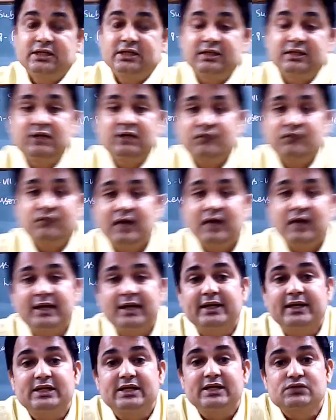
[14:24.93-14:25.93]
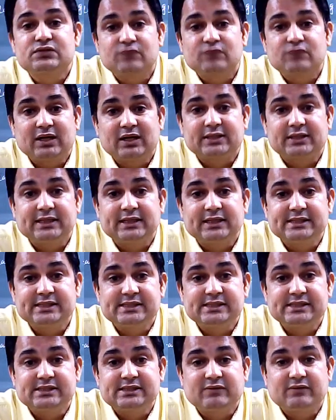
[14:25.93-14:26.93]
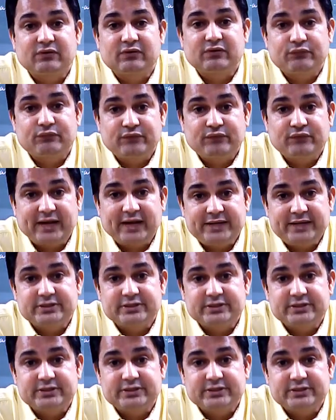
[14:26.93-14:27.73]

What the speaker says: that fire is what? Is it our friend